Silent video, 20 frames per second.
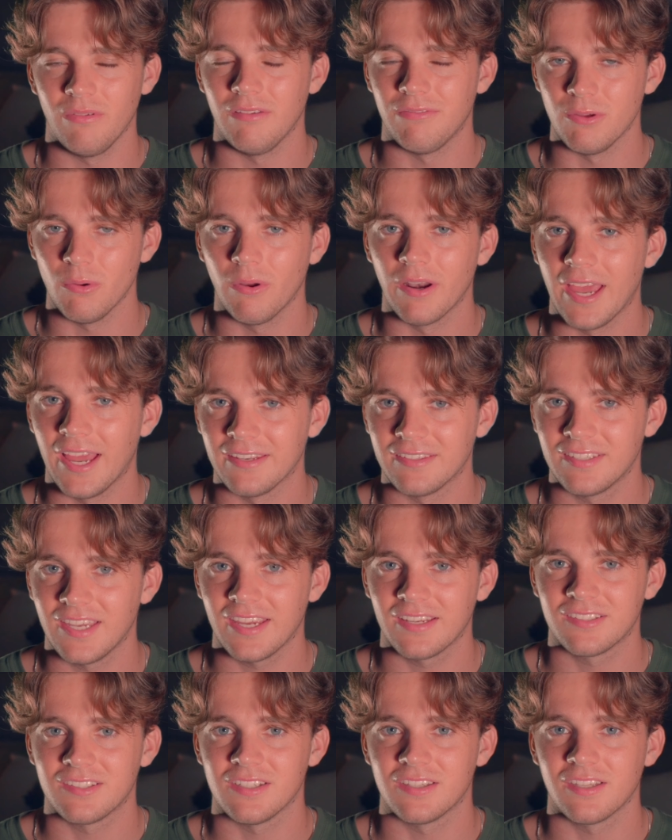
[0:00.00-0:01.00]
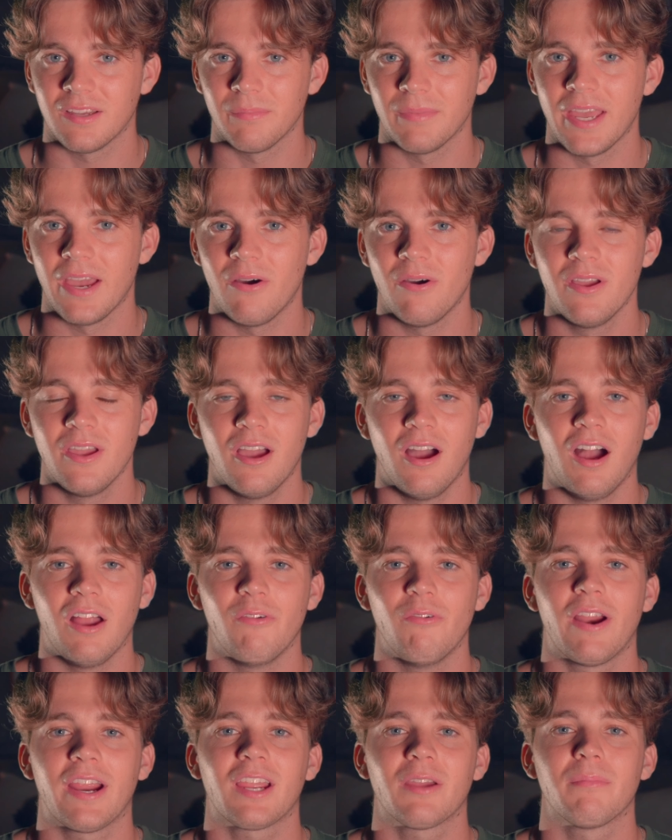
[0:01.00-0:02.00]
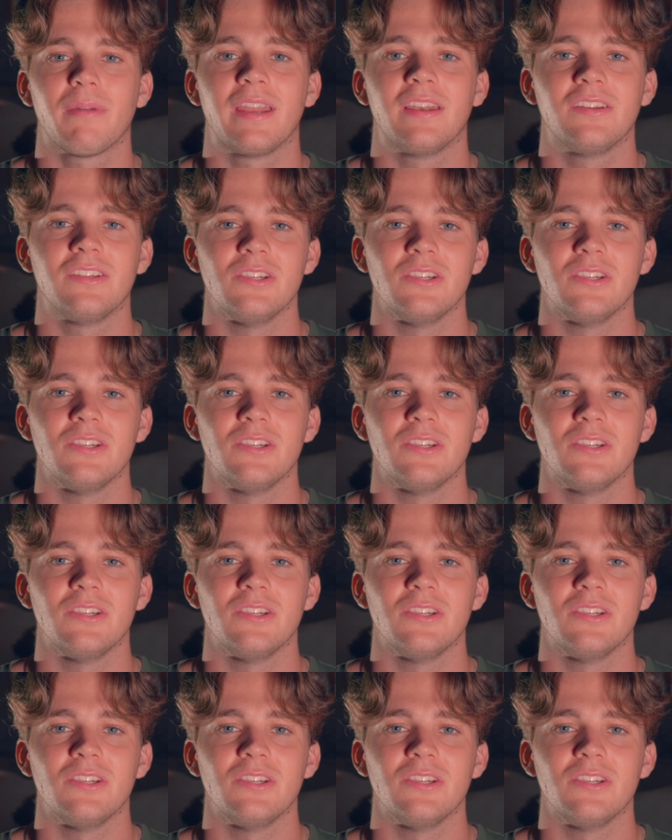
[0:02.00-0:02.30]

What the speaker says: if you want to add text to your thumbnail, I'd recommend